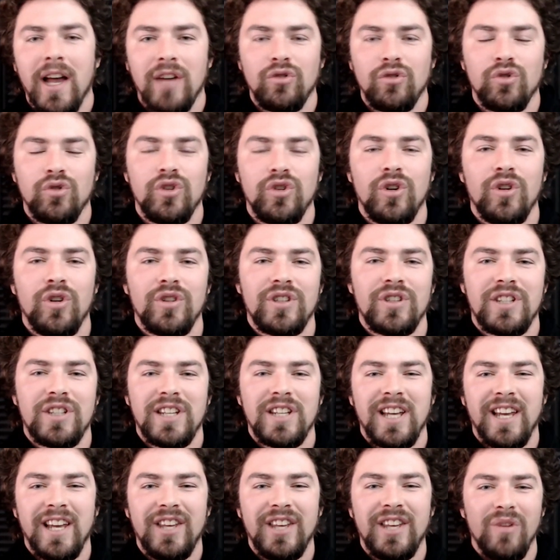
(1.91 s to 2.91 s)

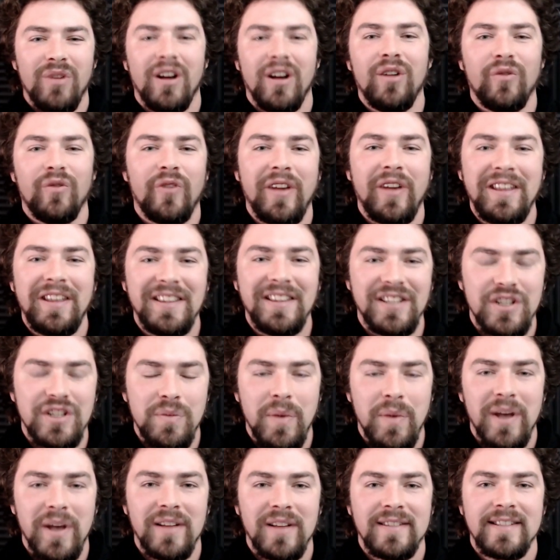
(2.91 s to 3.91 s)
Andronauts You alpha
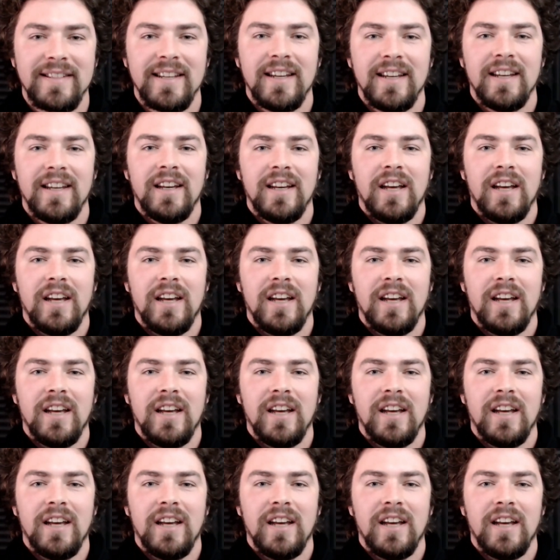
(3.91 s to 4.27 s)
energy males.